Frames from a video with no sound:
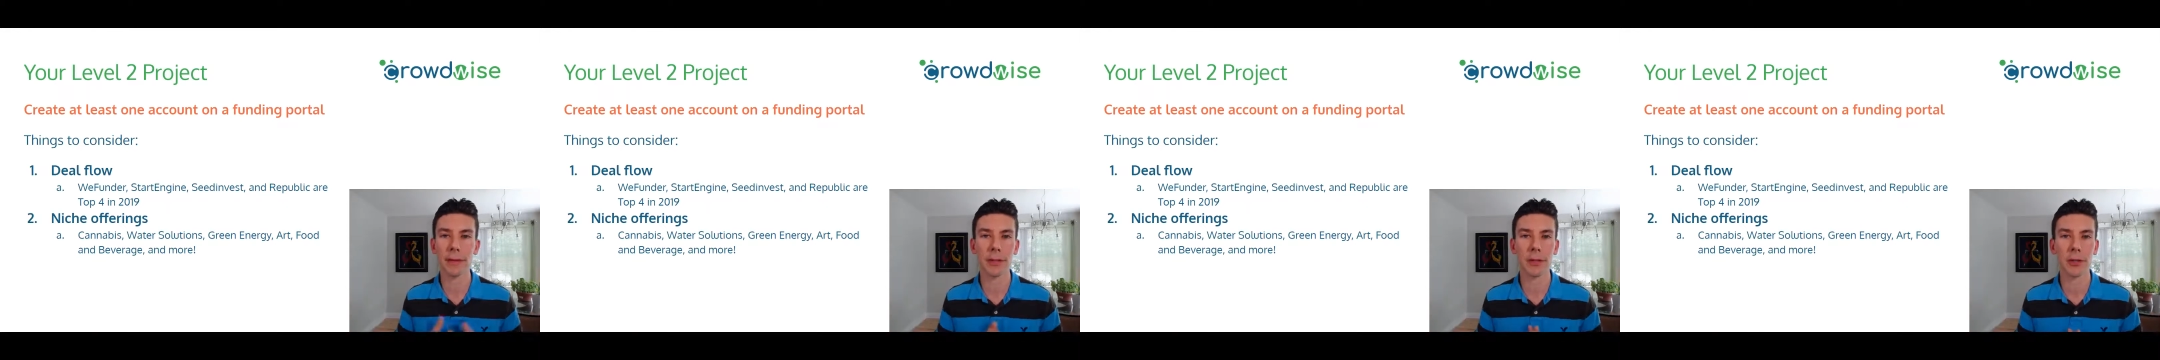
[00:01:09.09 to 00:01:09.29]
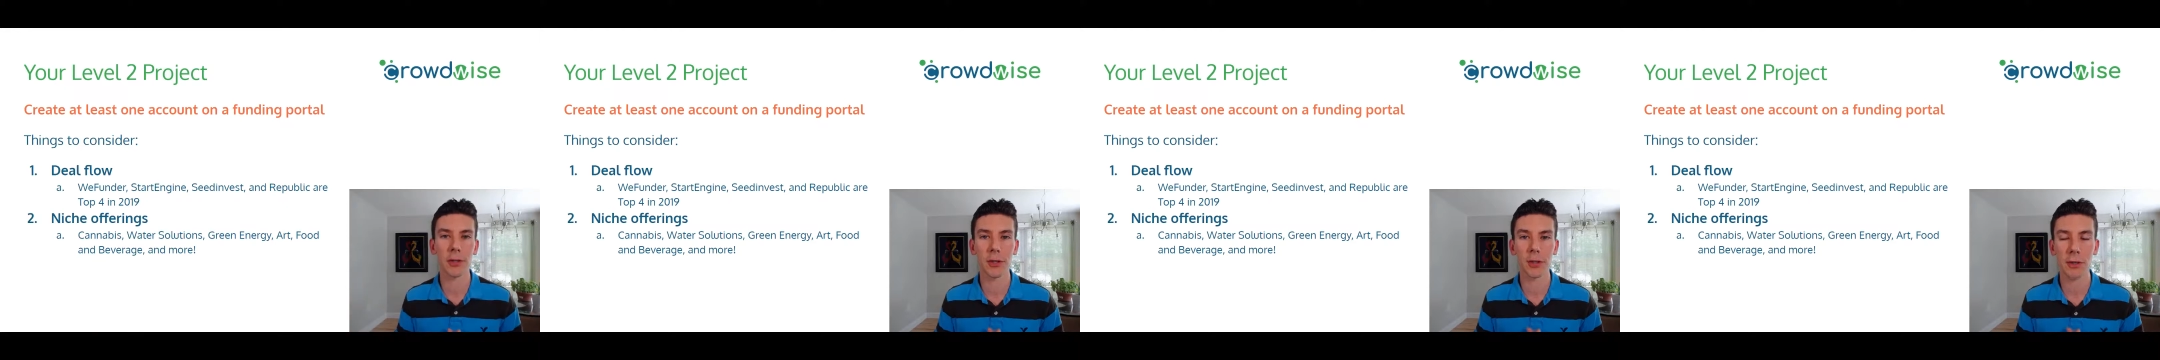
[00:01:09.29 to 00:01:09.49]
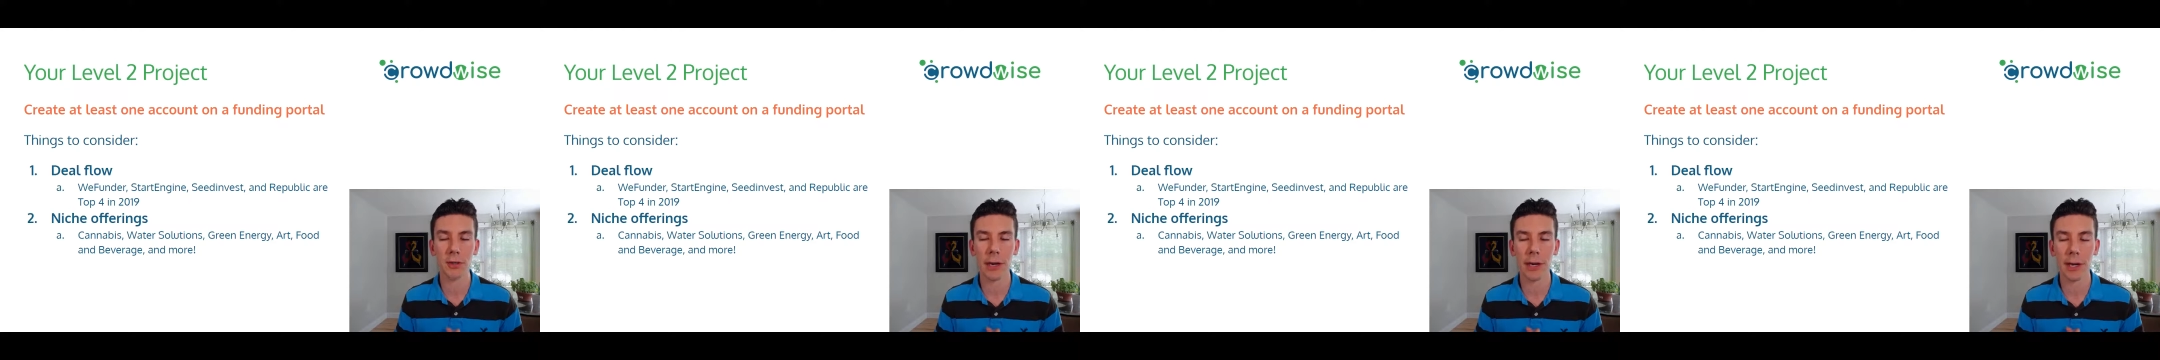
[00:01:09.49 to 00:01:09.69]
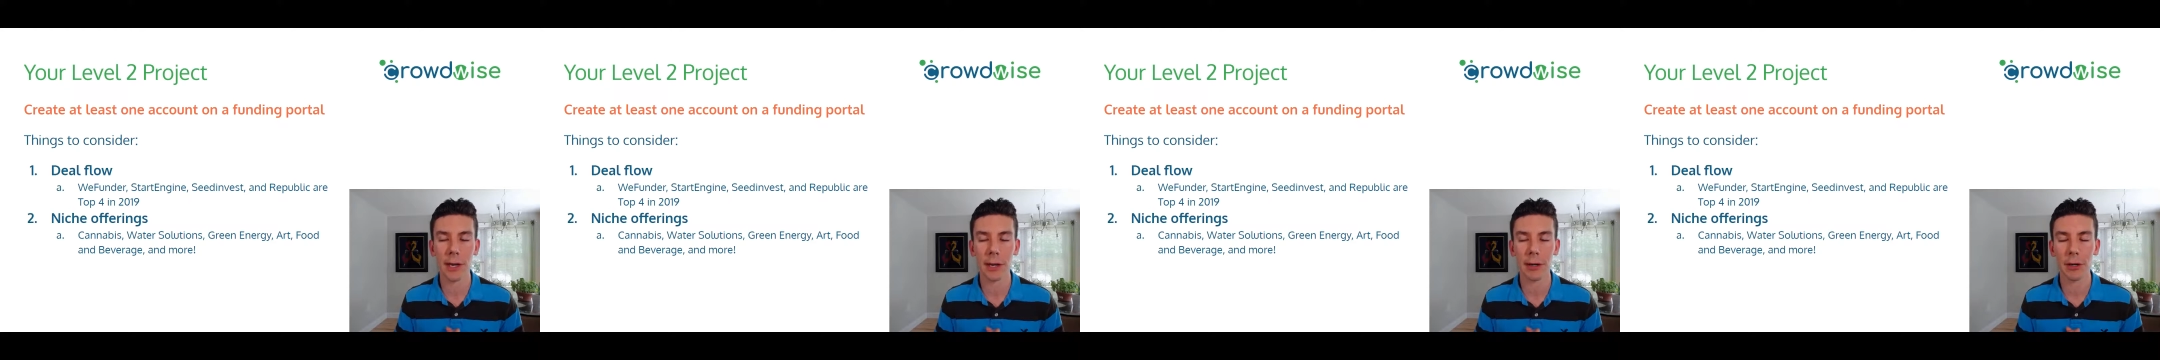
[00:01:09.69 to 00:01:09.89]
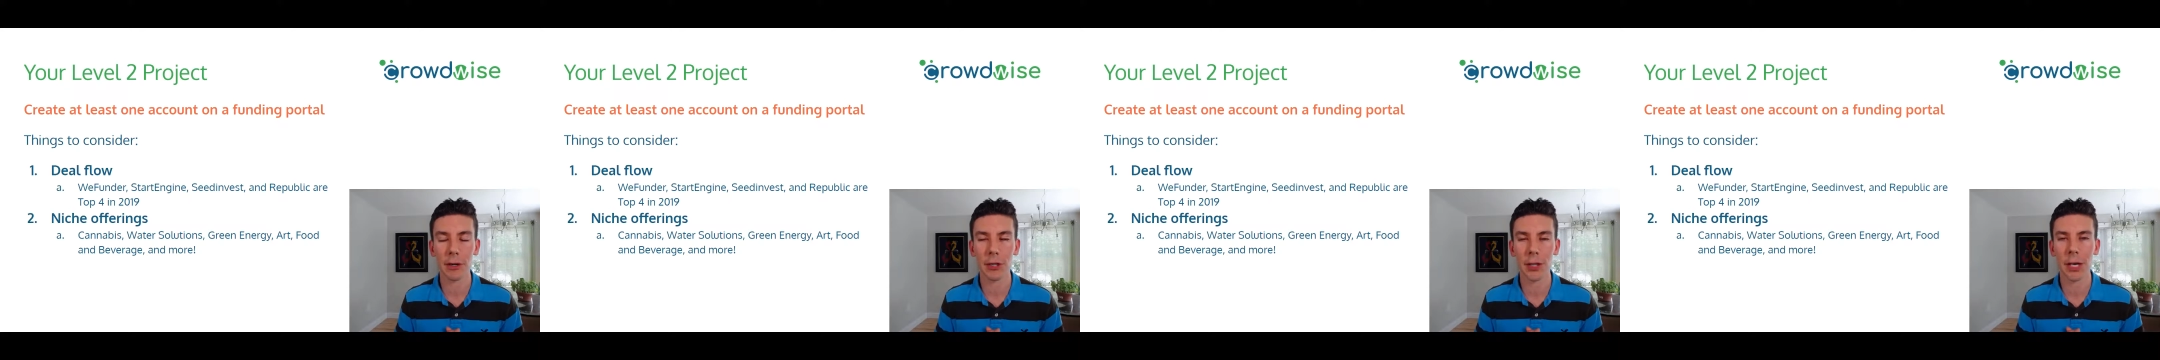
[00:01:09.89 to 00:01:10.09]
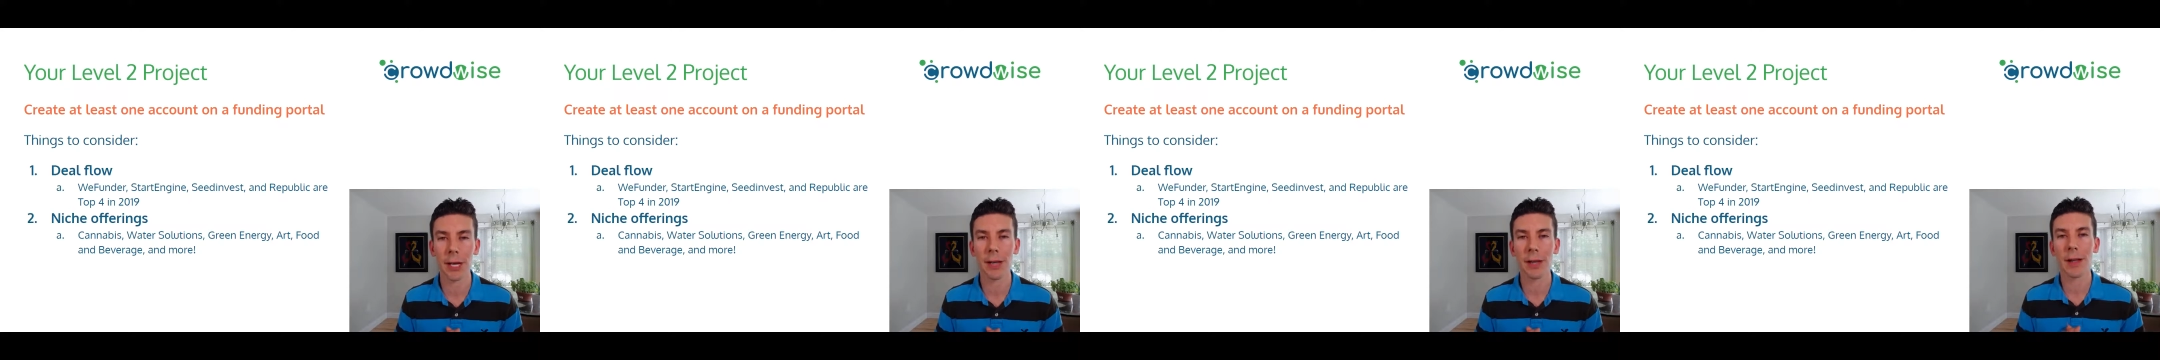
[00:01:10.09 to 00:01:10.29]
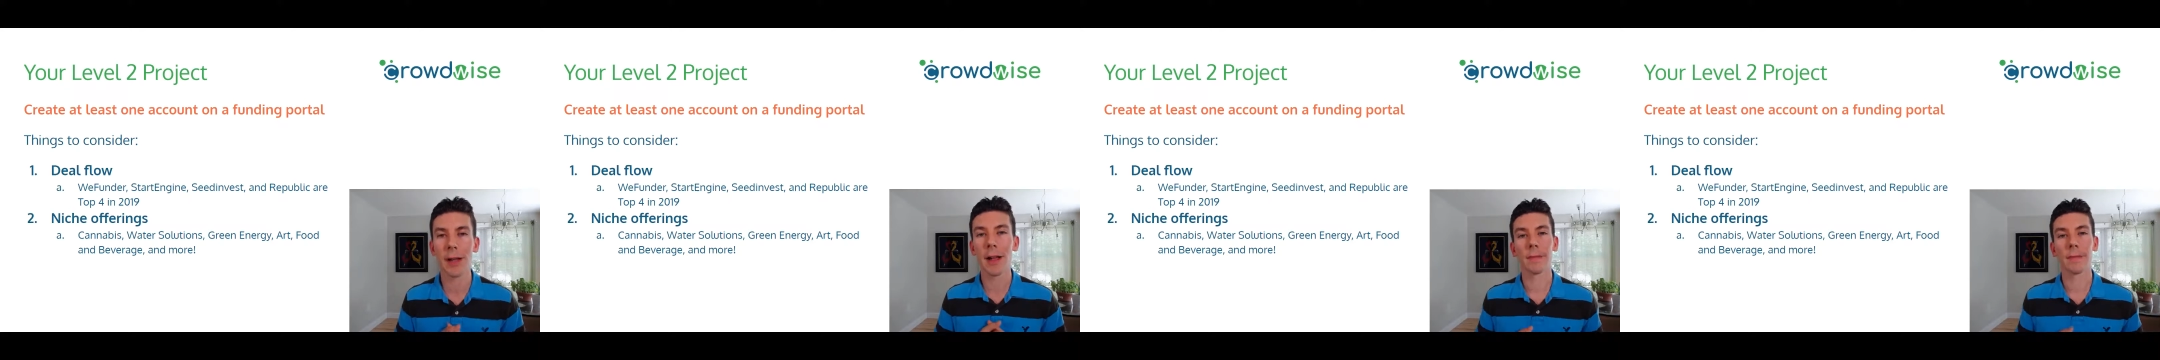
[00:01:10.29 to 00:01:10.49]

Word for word: such as green energy,